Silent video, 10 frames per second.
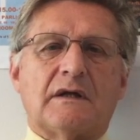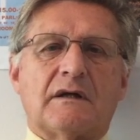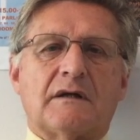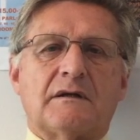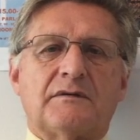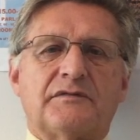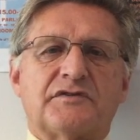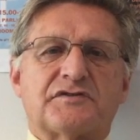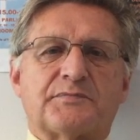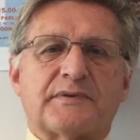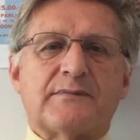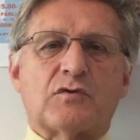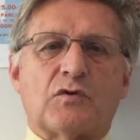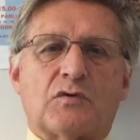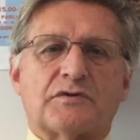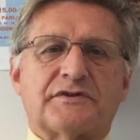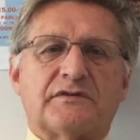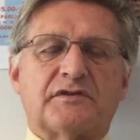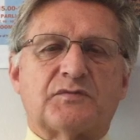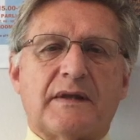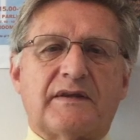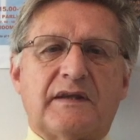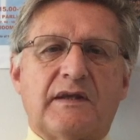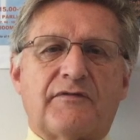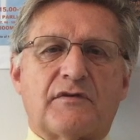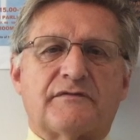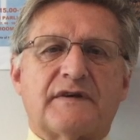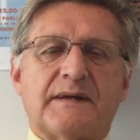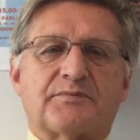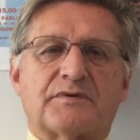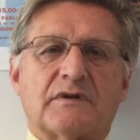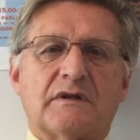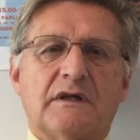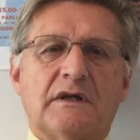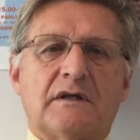the Supreme Court on the 20th of April